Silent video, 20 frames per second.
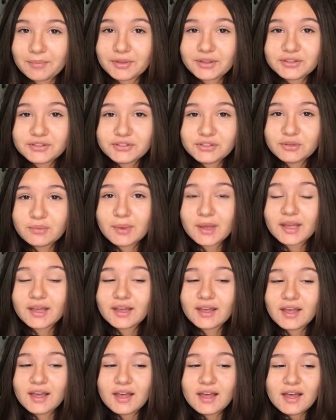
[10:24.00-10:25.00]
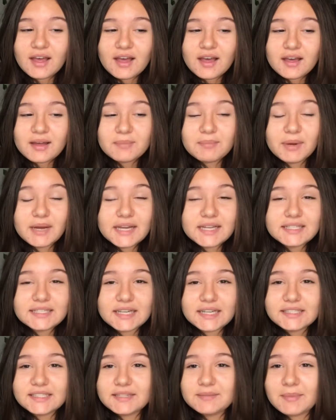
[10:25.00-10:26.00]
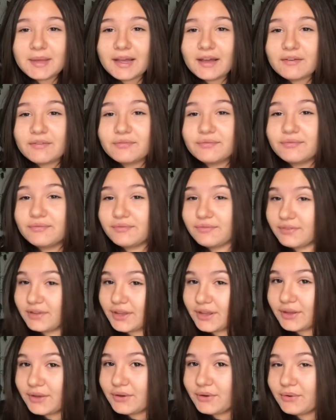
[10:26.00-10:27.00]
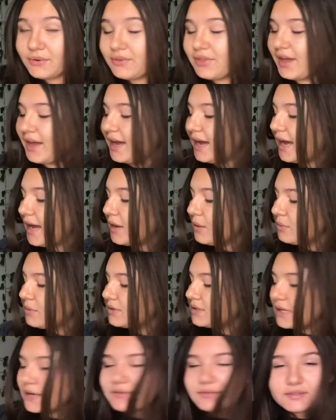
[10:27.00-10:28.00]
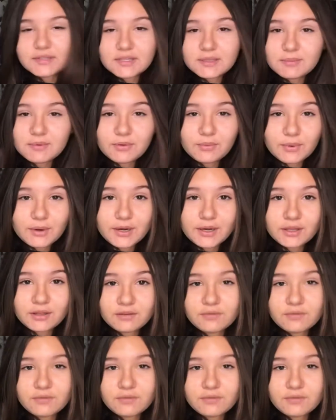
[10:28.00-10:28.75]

consuming, but I did make a few that I will definitely be wearing in the